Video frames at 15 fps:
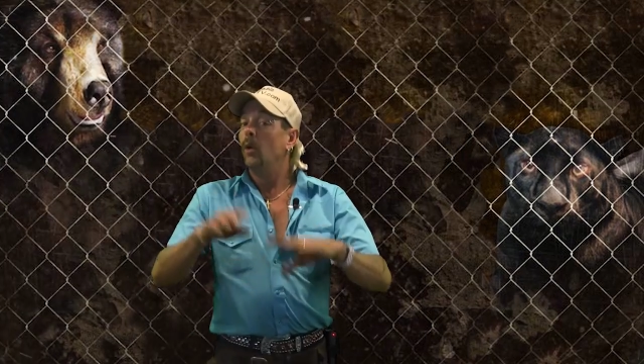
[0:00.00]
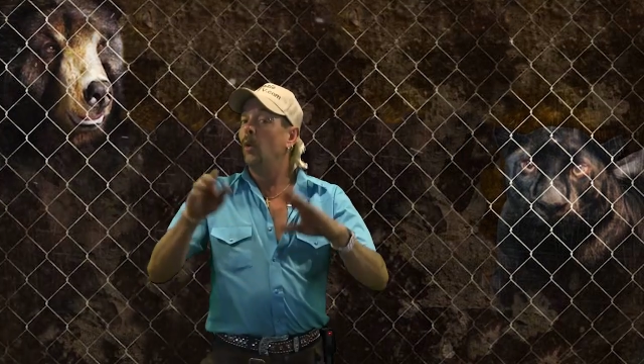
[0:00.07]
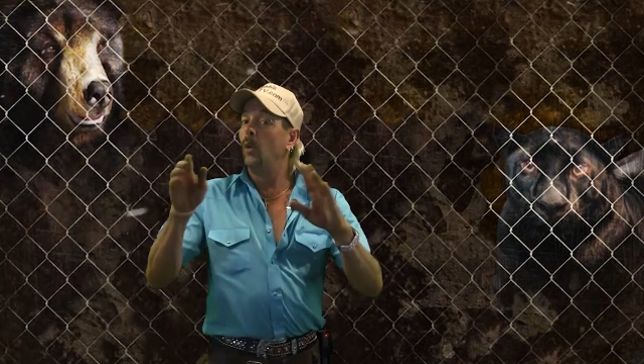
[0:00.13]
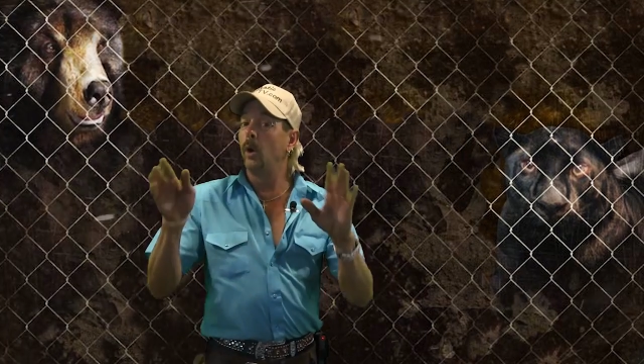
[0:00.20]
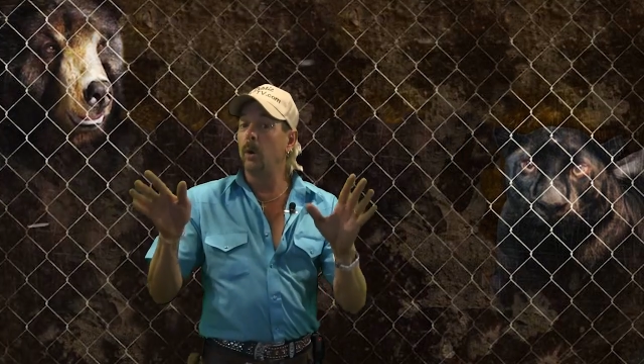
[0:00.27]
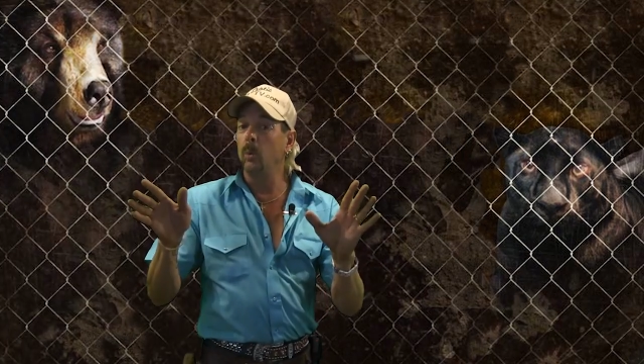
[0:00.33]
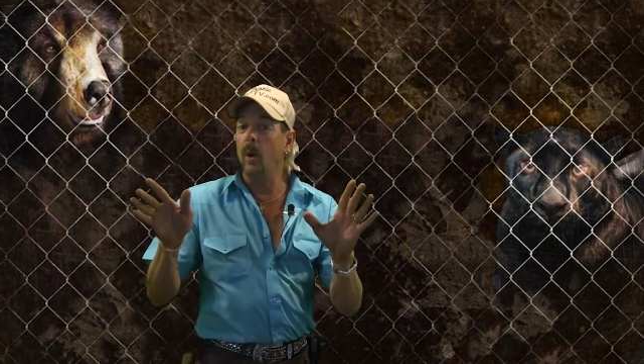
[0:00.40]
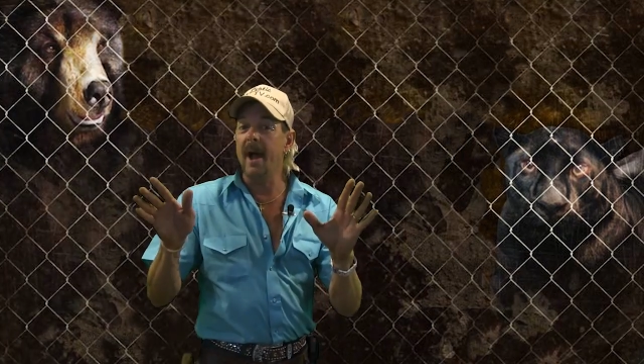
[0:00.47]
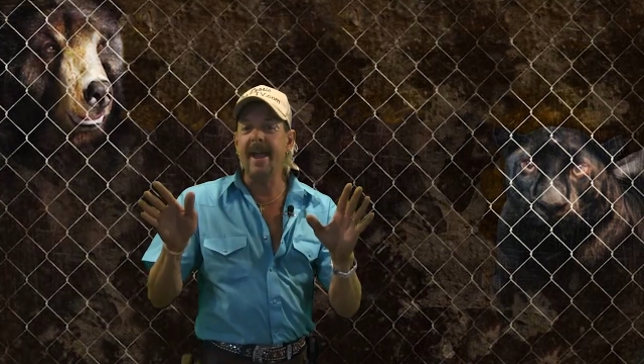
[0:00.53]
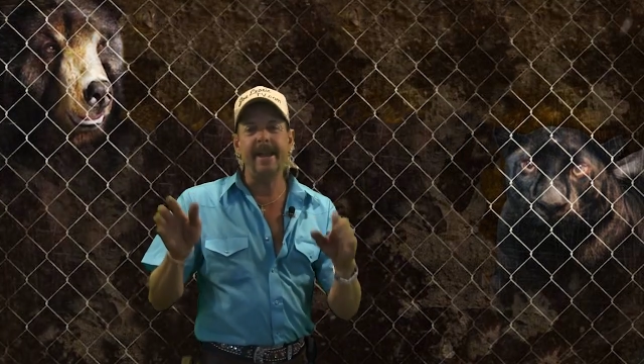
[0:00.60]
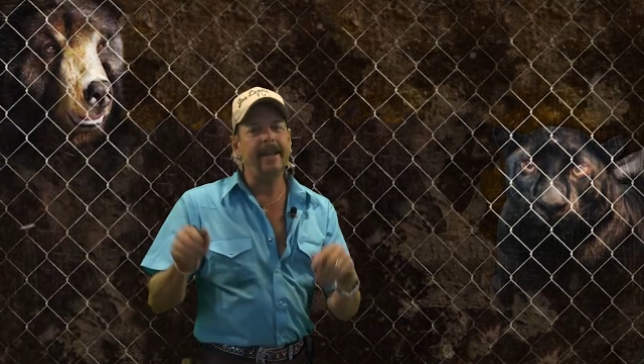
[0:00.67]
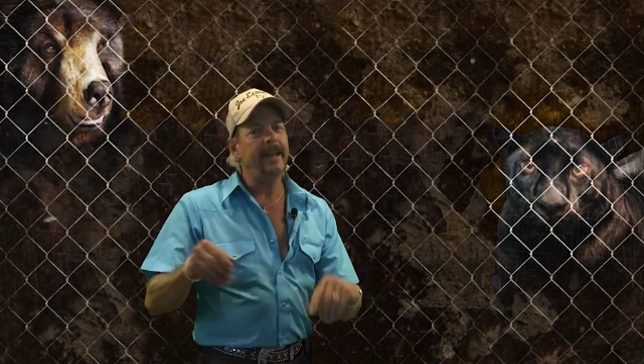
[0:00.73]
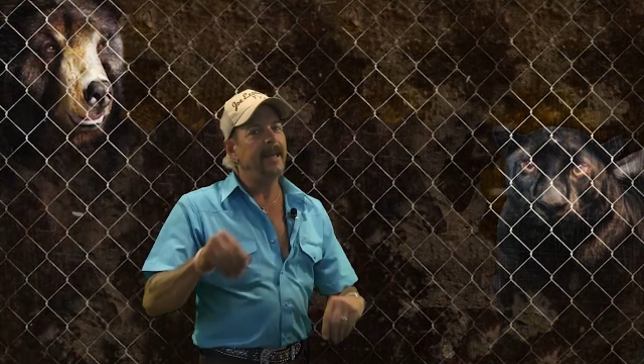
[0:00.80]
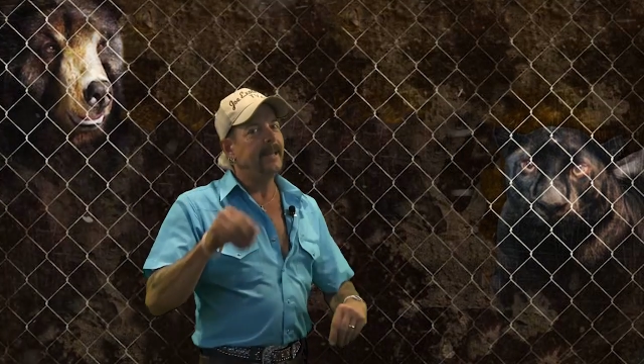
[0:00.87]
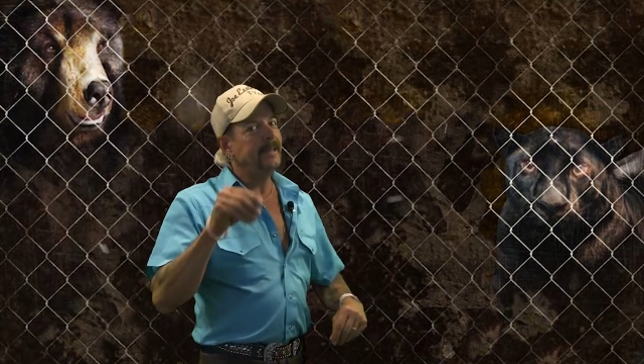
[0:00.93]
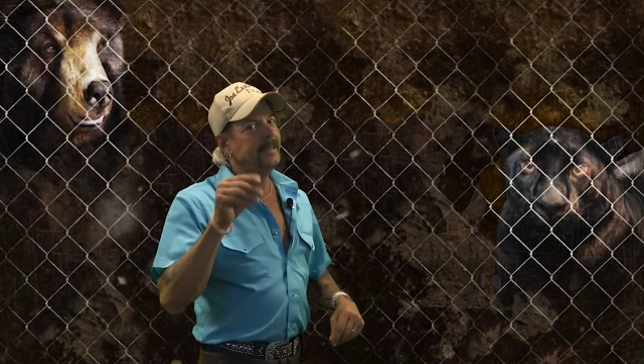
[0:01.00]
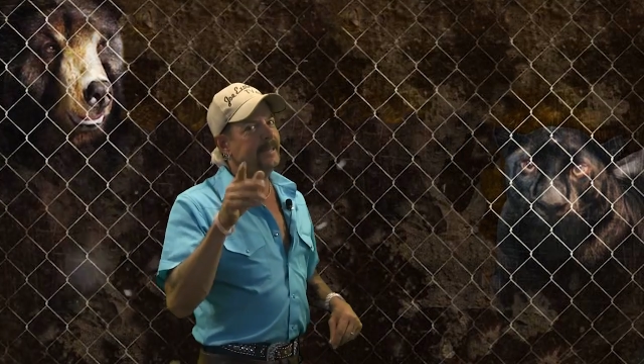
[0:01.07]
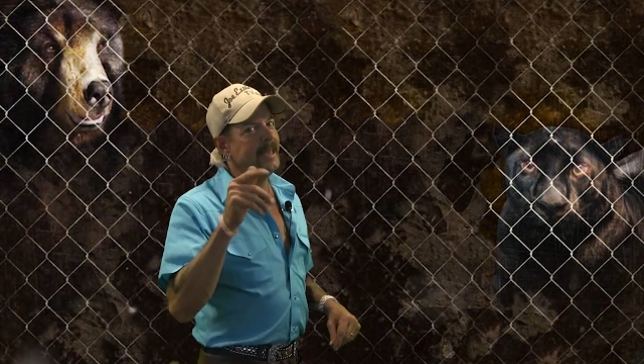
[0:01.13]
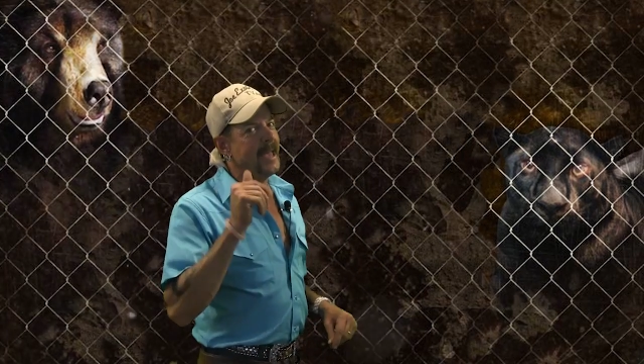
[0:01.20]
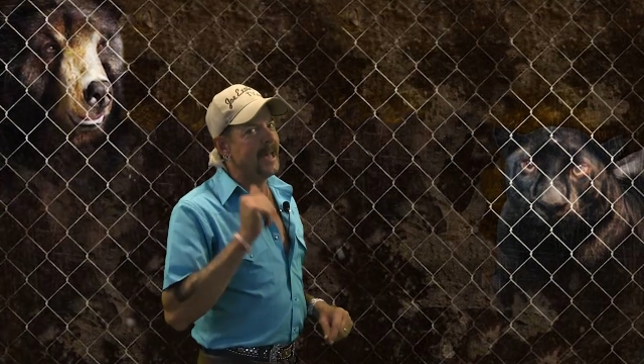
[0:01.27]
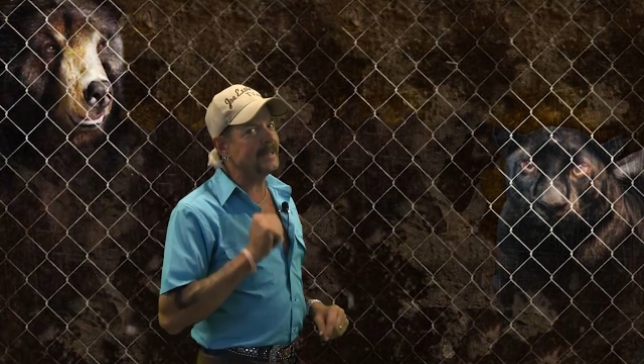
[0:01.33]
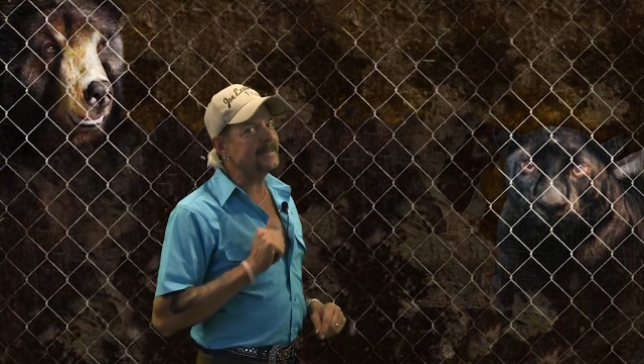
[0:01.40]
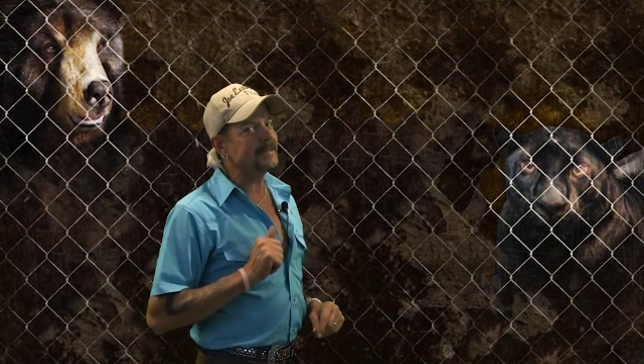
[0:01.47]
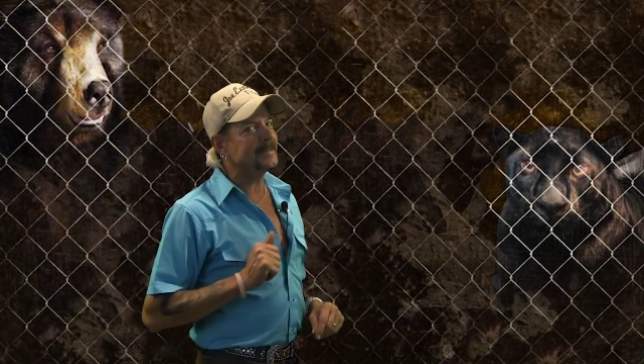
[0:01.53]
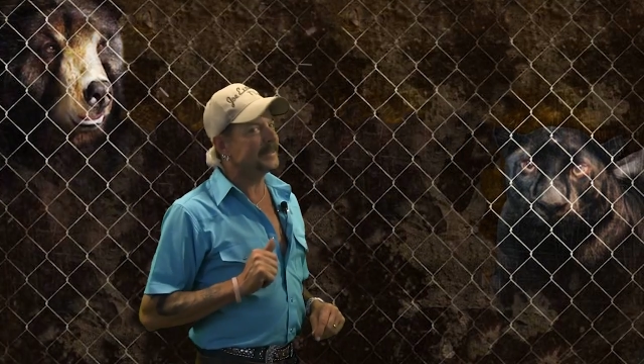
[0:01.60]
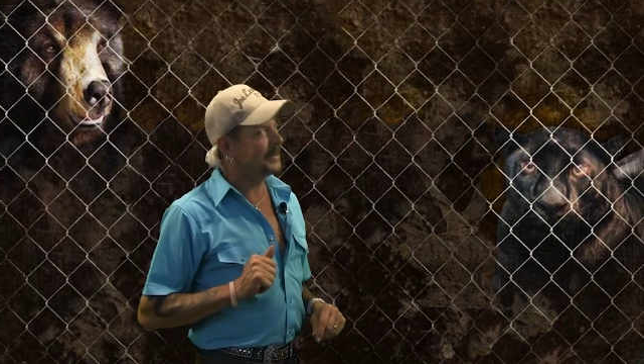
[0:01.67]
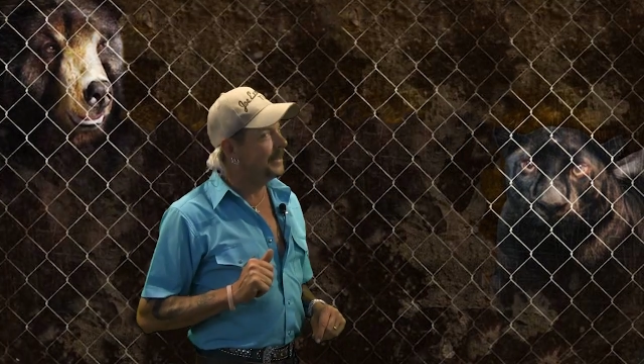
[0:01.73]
Or wait, yes,